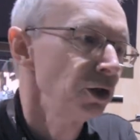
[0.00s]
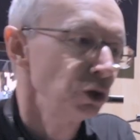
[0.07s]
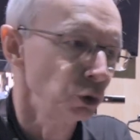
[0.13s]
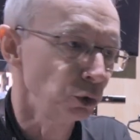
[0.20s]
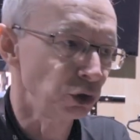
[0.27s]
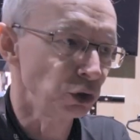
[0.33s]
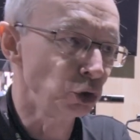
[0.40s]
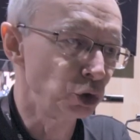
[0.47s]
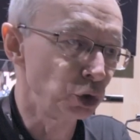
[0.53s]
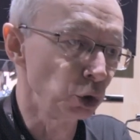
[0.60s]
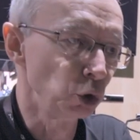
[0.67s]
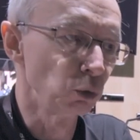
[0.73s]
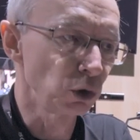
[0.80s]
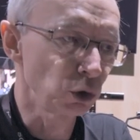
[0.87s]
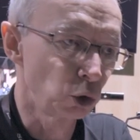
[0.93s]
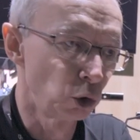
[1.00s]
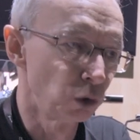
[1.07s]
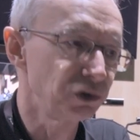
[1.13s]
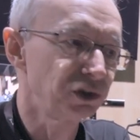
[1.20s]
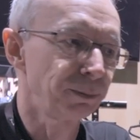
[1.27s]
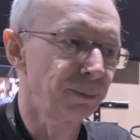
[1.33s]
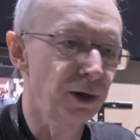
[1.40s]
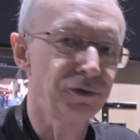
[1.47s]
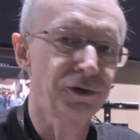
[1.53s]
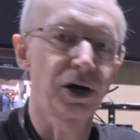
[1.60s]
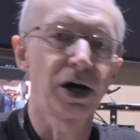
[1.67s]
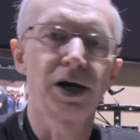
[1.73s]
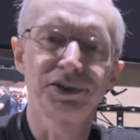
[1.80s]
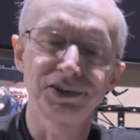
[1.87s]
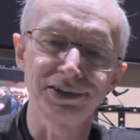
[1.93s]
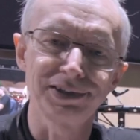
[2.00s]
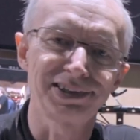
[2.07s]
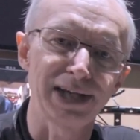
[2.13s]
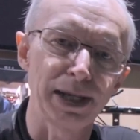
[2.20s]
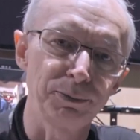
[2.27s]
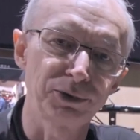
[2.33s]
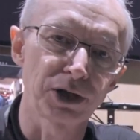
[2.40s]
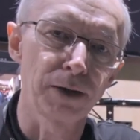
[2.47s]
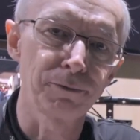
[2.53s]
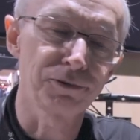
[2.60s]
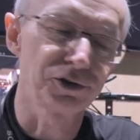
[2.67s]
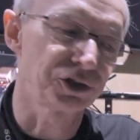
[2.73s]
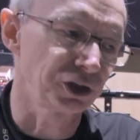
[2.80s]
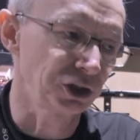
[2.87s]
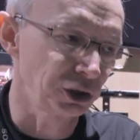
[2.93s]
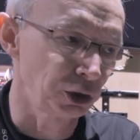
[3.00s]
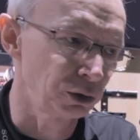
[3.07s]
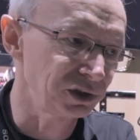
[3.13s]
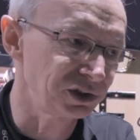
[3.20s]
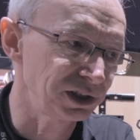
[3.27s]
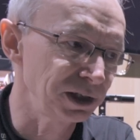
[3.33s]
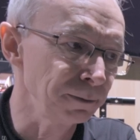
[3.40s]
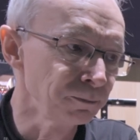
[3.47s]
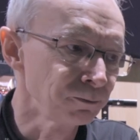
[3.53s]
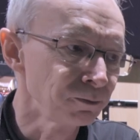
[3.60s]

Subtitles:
You can dual record to both cards at the same time for security.